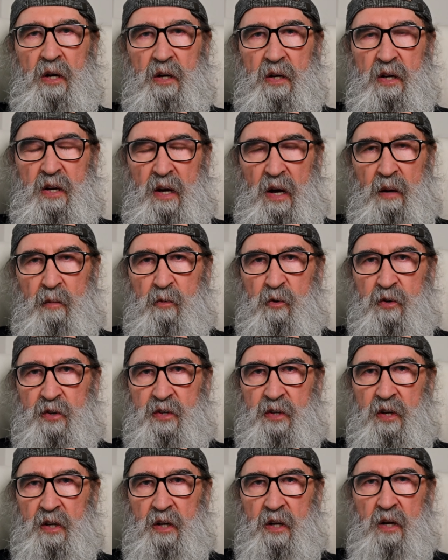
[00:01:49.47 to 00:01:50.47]
camera
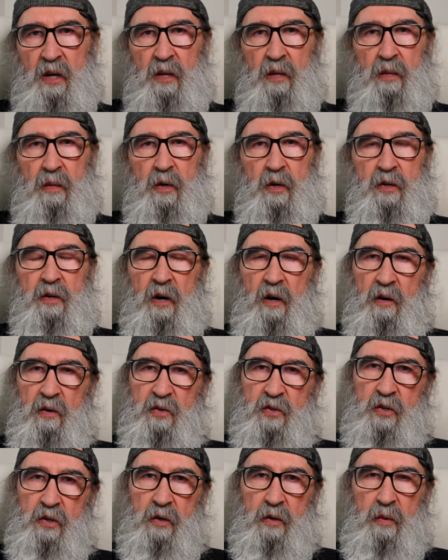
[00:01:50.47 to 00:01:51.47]
setting, but
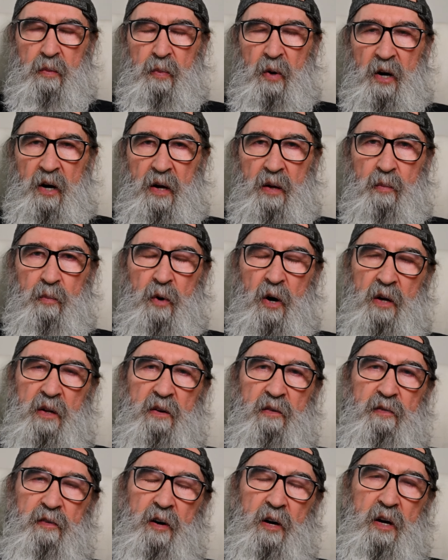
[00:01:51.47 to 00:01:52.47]
also by
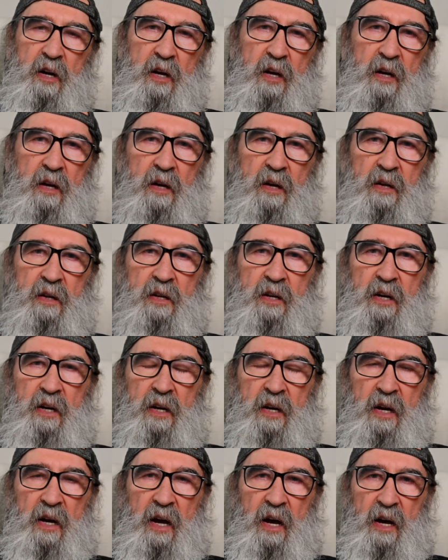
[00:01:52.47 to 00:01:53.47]
modifying
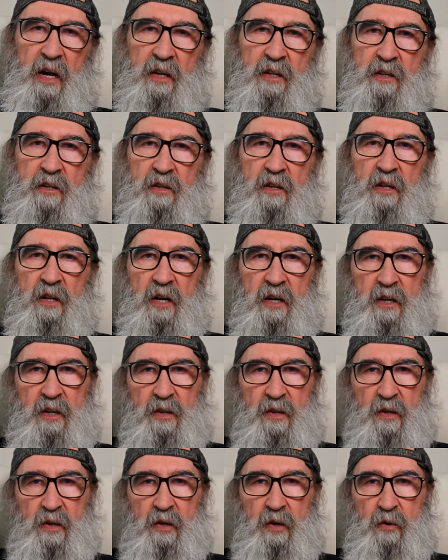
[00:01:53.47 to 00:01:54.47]
the added
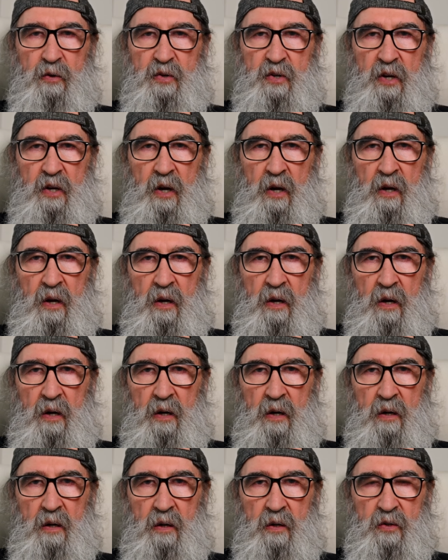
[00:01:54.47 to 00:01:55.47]
light using
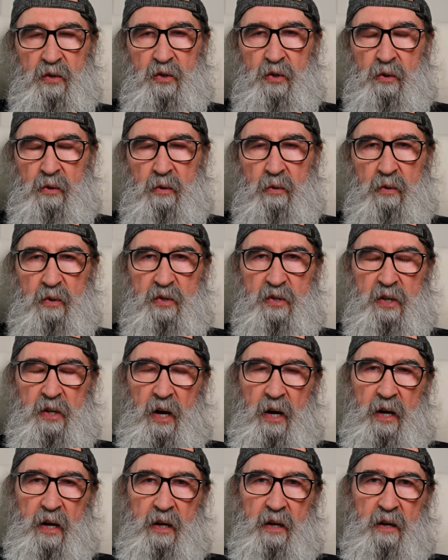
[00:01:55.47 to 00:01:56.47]
tools
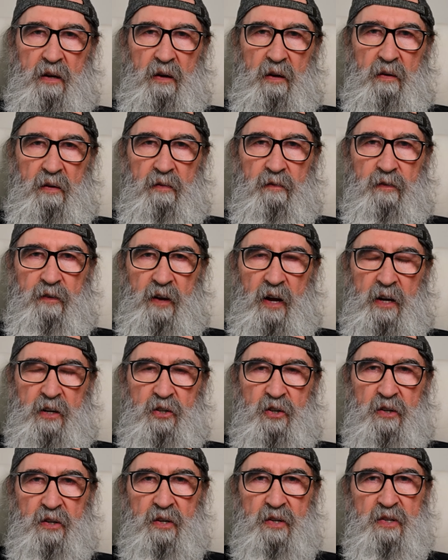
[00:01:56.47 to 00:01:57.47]
like
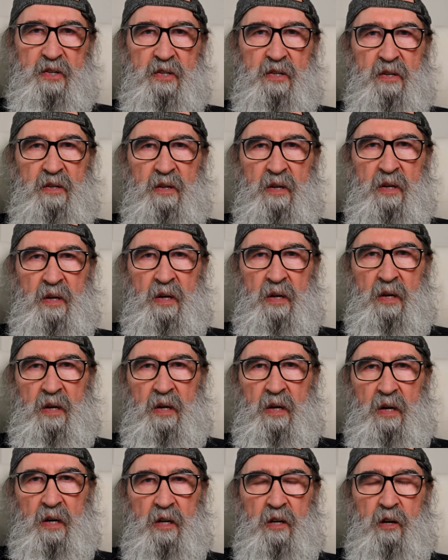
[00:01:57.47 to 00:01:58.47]
flashes,
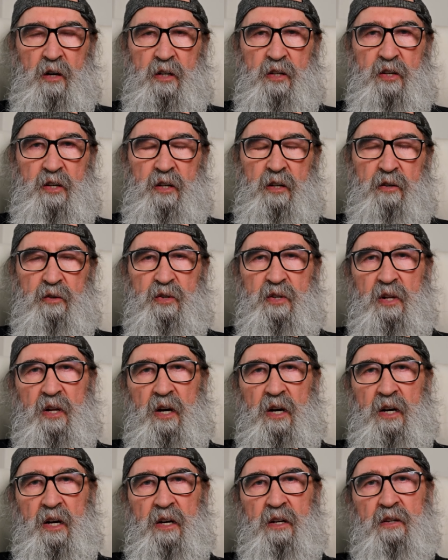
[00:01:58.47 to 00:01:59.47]
continuous
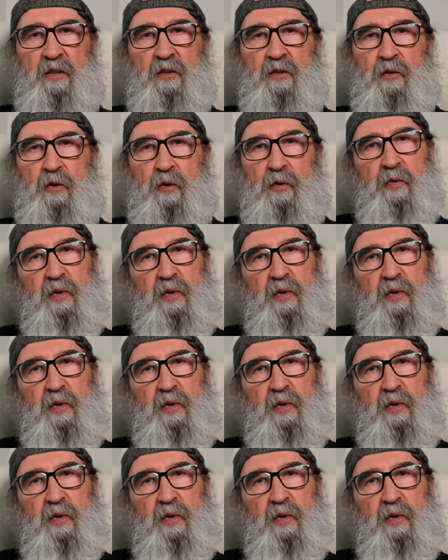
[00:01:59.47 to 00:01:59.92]
light, or